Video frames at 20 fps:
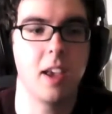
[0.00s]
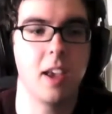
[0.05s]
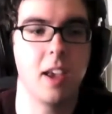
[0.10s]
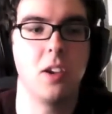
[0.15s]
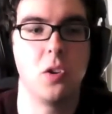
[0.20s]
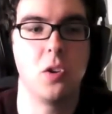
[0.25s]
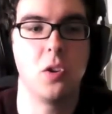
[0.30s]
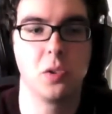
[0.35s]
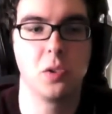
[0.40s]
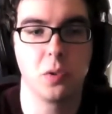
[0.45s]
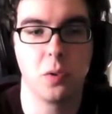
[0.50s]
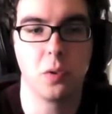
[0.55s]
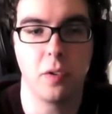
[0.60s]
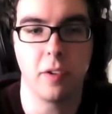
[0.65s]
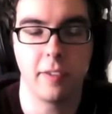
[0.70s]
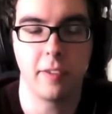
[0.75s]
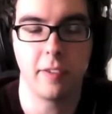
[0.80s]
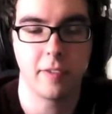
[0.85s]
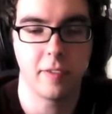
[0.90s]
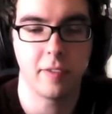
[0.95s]
you
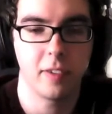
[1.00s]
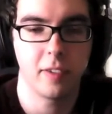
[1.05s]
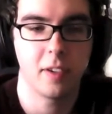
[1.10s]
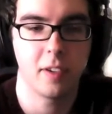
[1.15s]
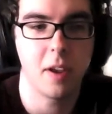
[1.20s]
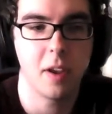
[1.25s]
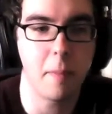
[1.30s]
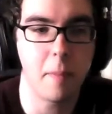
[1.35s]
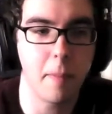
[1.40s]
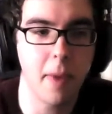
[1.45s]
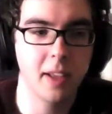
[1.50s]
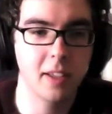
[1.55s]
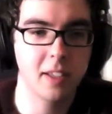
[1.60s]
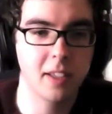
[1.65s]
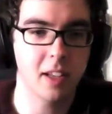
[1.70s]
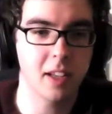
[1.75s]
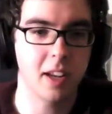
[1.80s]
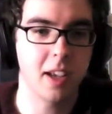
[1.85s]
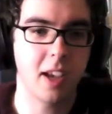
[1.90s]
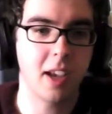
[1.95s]
sort of
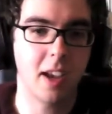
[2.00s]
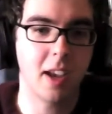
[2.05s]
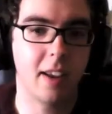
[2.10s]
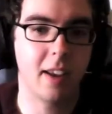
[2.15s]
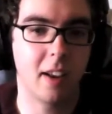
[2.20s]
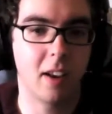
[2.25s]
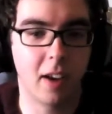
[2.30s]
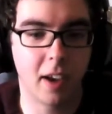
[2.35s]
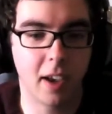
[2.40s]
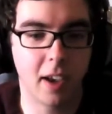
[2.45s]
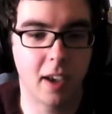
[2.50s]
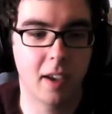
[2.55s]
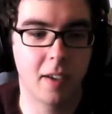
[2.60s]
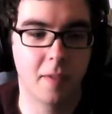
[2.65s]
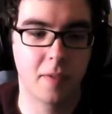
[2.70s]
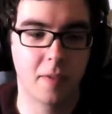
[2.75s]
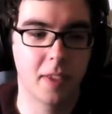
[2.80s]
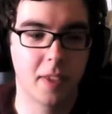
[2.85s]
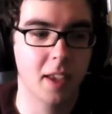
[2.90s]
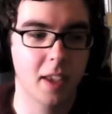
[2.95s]
mentally, like,